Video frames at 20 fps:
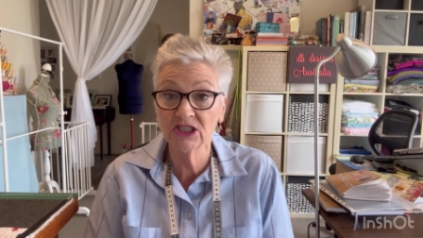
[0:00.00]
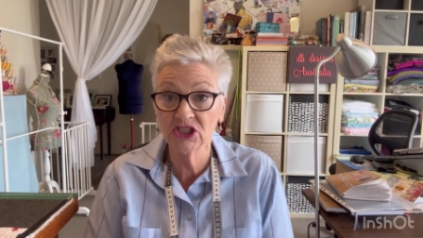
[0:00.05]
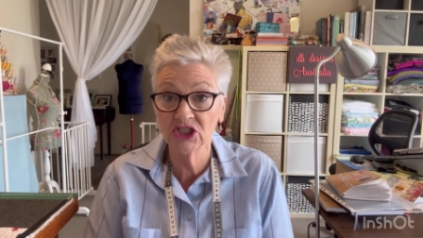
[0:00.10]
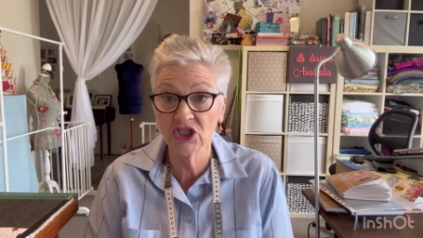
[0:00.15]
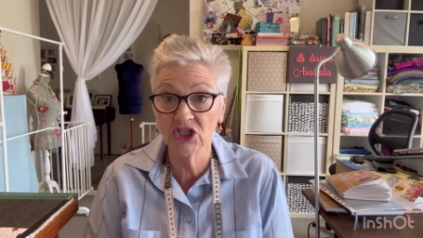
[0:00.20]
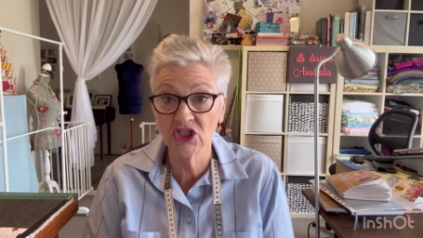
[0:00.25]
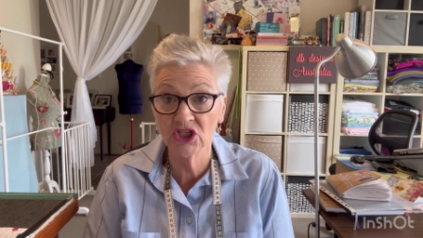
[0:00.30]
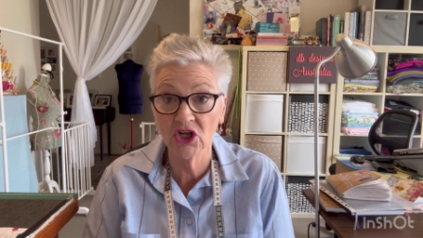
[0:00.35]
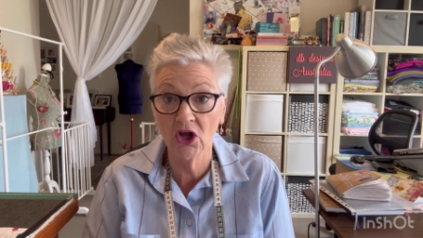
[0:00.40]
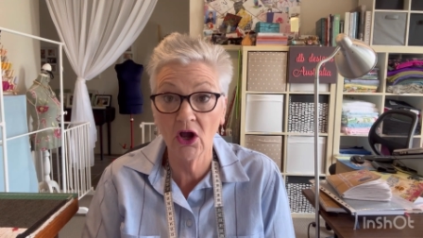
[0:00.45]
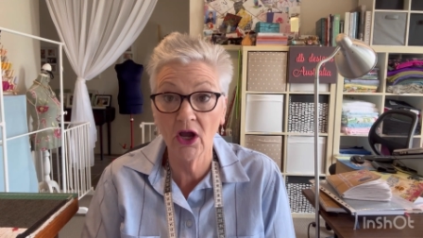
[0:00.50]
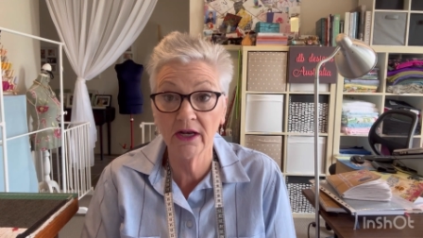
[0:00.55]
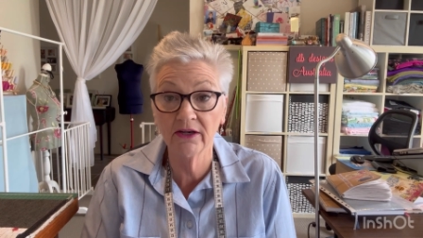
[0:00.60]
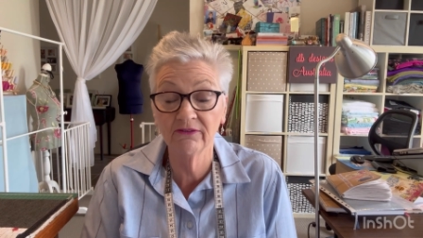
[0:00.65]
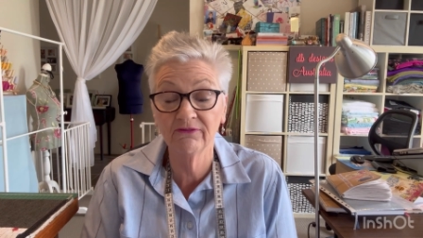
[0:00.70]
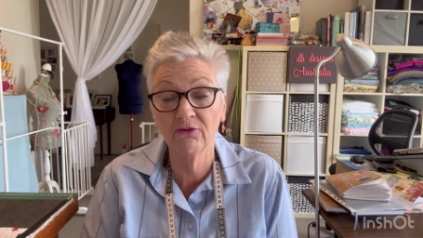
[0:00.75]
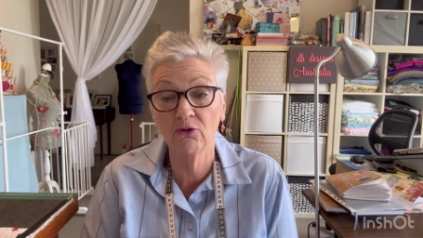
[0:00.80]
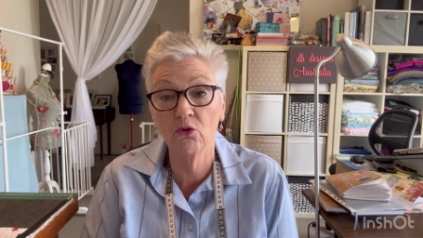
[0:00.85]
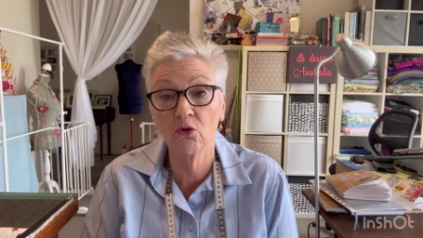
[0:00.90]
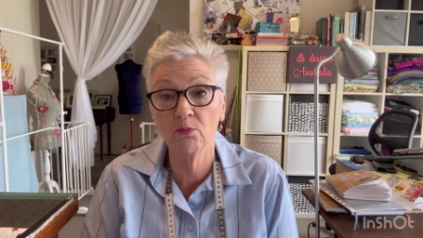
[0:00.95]
designed
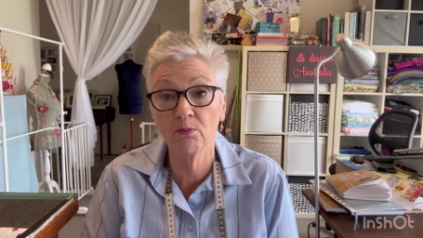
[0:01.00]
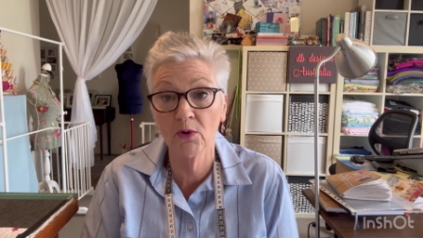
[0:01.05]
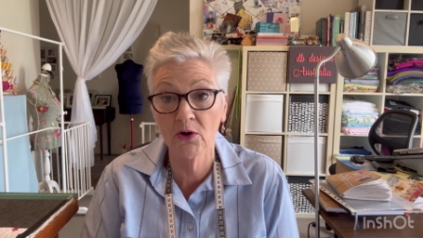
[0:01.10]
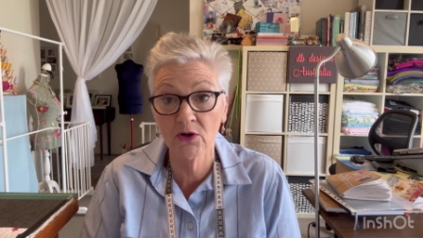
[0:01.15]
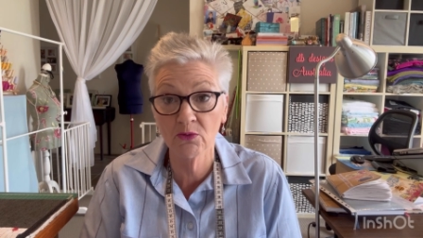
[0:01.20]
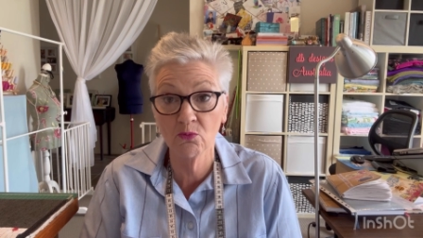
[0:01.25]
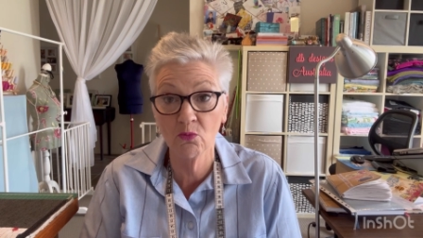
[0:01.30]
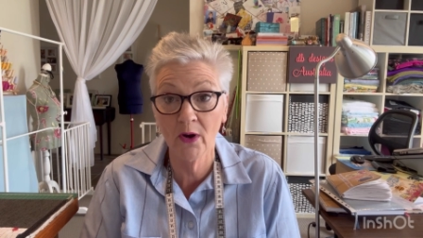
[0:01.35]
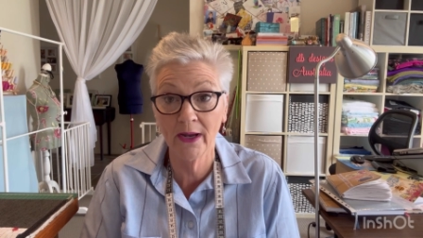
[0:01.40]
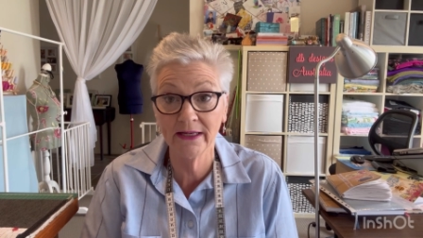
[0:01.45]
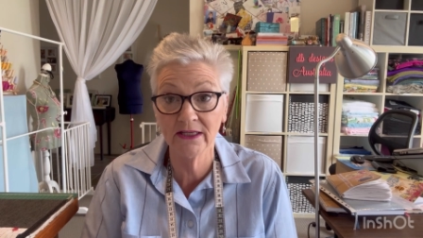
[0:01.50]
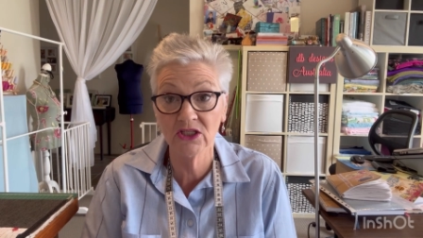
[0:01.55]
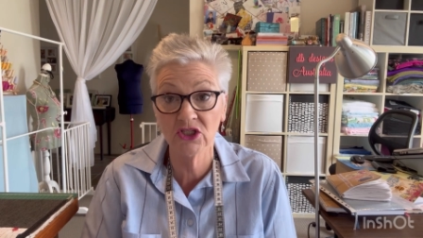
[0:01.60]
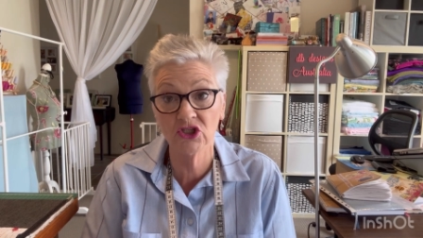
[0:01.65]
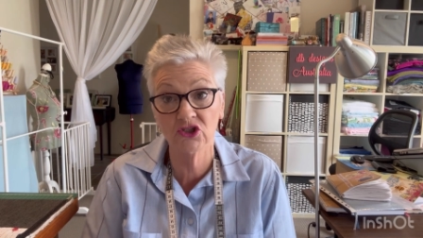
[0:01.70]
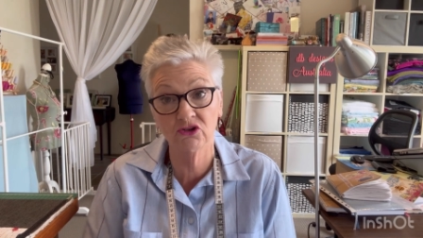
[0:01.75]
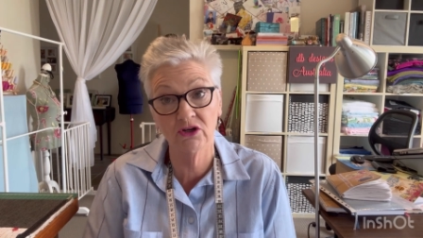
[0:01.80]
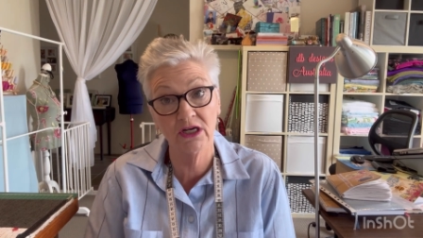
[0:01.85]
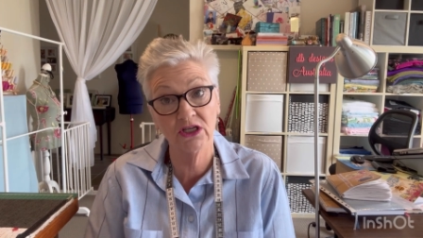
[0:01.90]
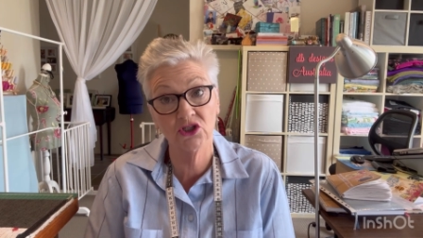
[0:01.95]
for bottom weight
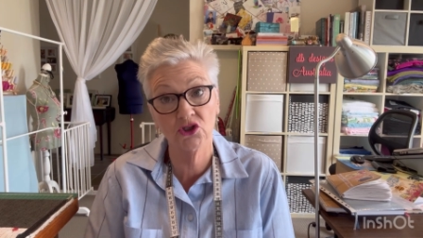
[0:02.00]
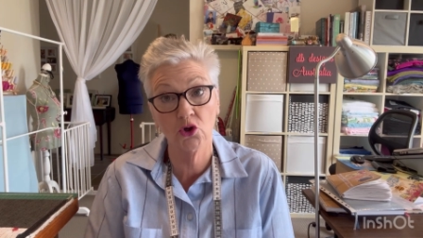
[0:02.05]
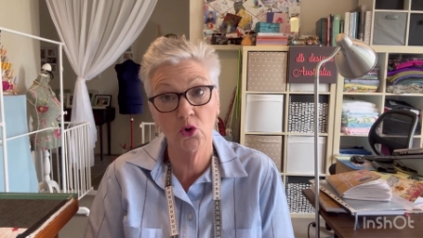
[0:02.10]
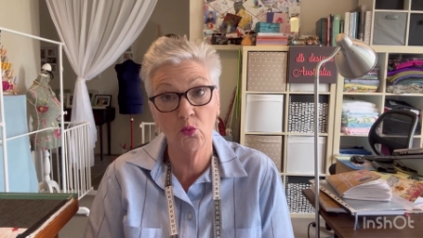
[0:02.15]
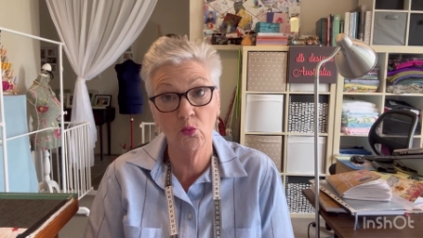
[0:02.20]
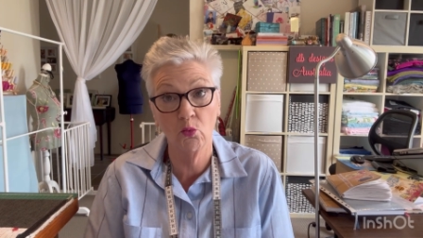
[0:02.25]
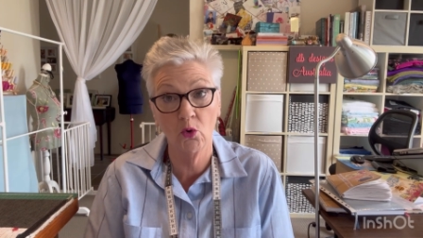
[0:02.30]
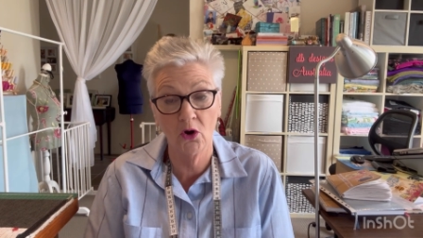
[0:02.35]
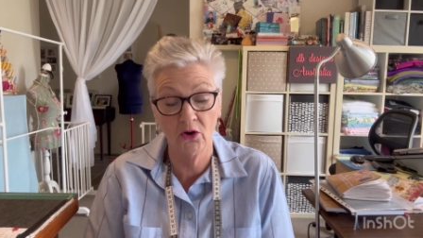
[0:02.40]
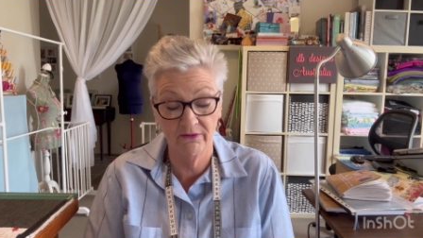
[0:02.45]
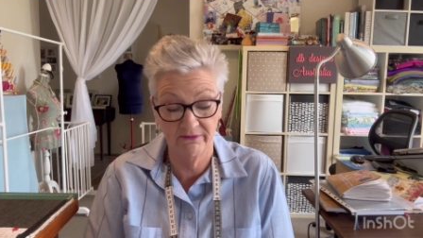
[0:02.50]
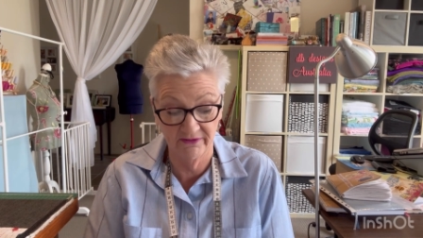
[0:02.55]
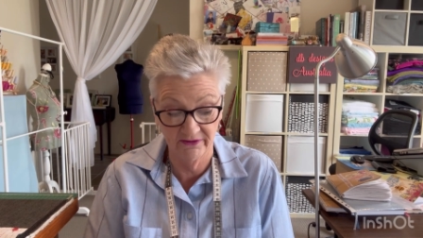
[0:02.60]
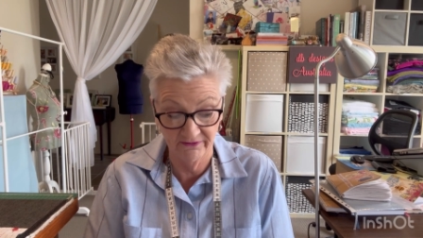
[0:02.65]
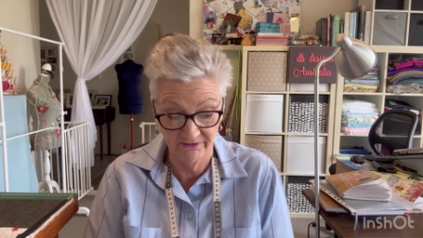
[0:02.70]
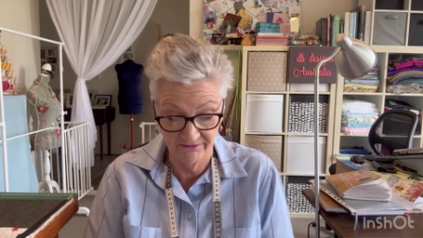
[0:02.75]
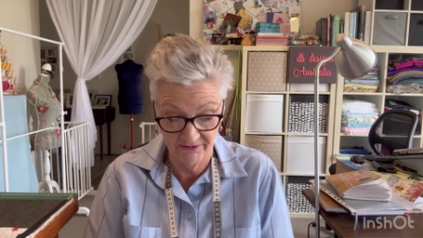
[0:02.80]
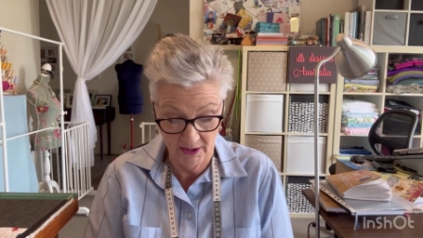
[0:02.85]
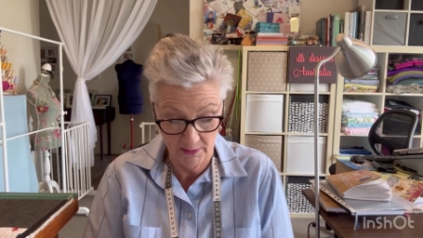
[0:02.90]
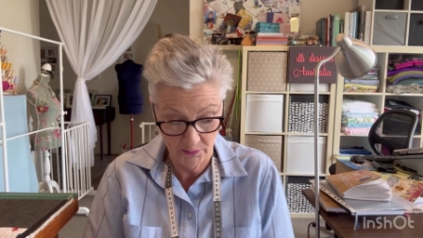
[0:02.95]
stretch woven
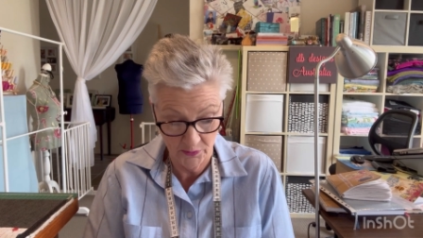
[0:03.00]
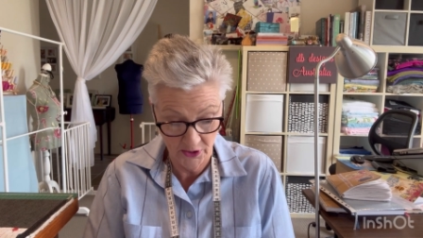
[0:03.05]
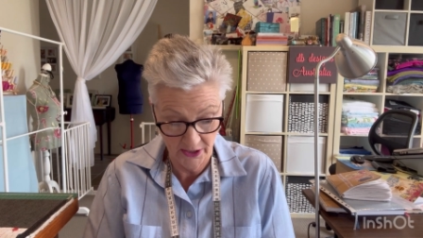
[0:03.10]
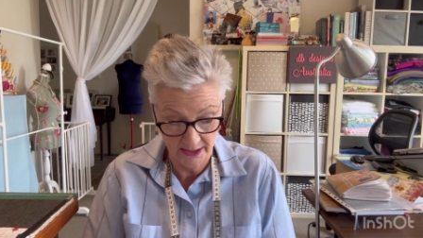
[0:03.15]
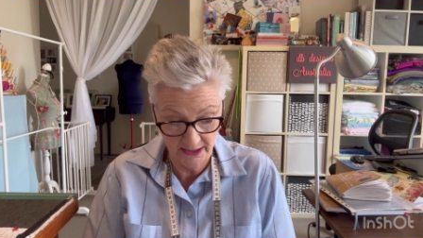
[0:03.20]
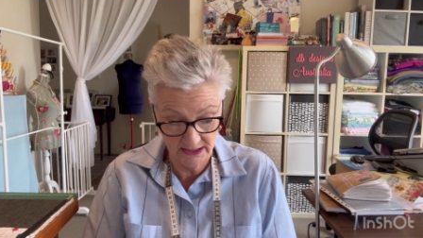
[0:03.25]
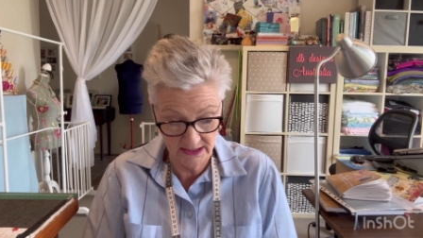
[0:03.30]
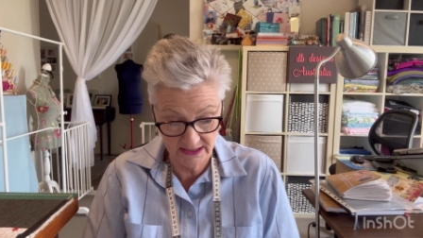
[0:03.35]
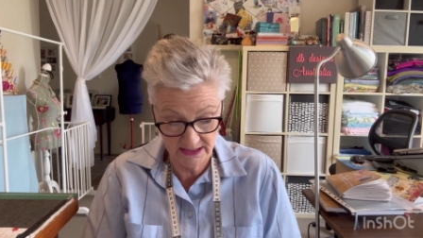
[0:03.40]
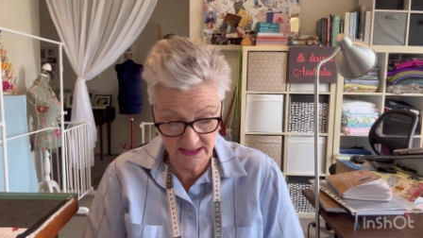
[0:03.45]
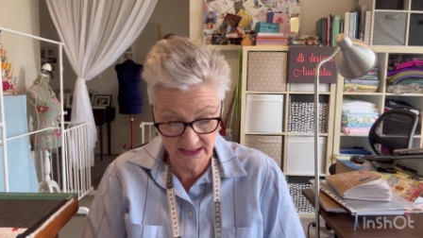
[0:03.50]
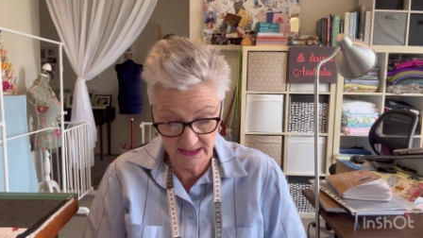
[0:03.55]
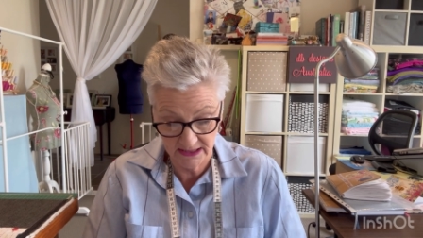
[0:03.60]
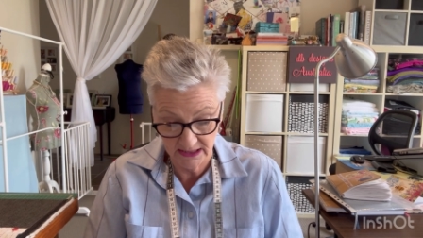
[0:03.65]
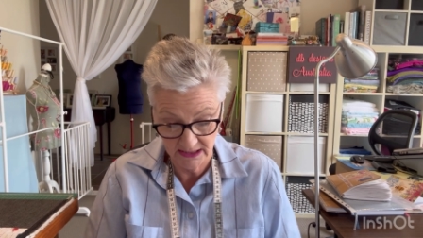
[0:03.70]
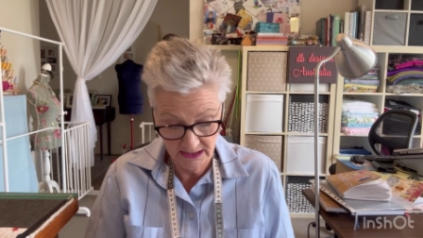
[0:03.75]
fabrics.